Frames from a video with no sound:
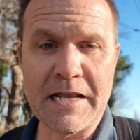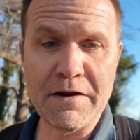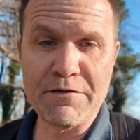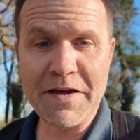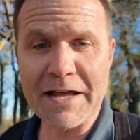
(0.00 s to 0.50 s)
an
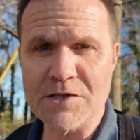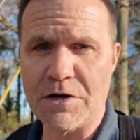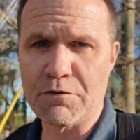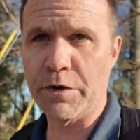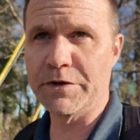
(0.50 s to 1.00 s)
advance
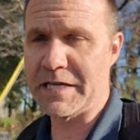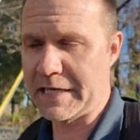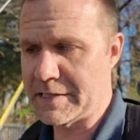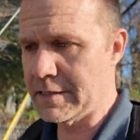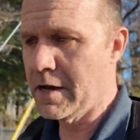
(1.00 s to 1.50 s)
on
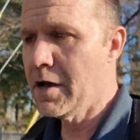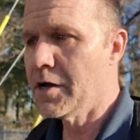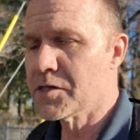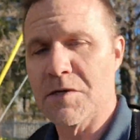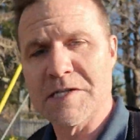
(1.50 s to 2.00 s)
royalties.
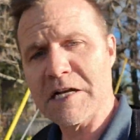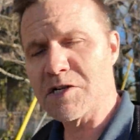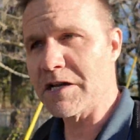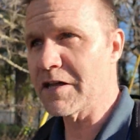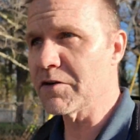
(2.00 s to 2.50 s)
So
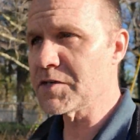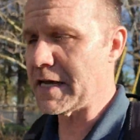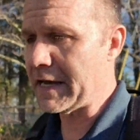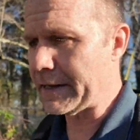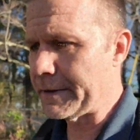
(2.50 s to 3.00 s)
essentially they're
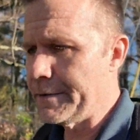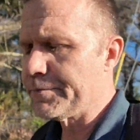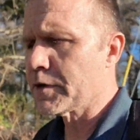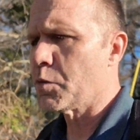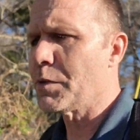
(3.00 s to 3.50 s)
saying,
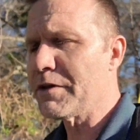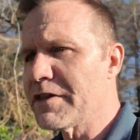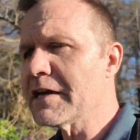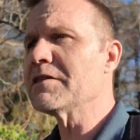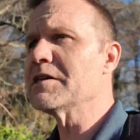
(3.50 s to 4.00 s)
we
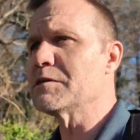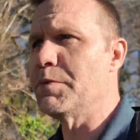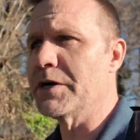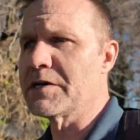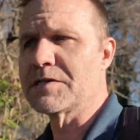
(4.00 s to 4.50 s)
think this
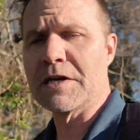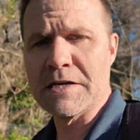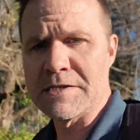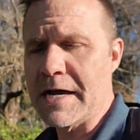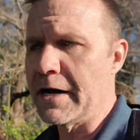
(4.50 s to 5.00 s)
book is going
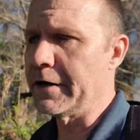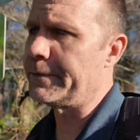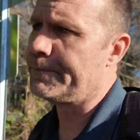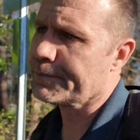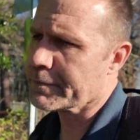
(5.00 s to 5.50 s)
to
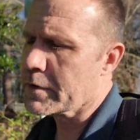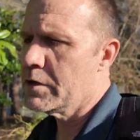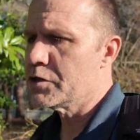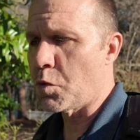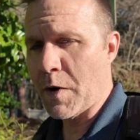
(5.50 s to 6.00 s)
sell
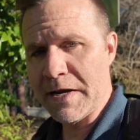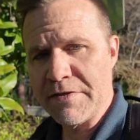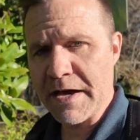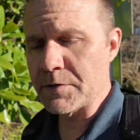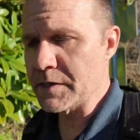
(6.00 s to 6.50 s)

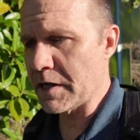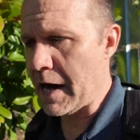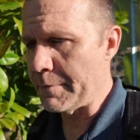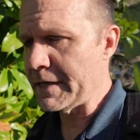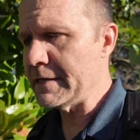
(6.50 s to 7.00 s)
20,000
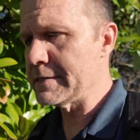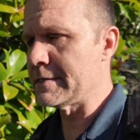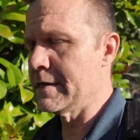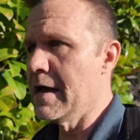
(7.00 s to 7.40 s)
copies.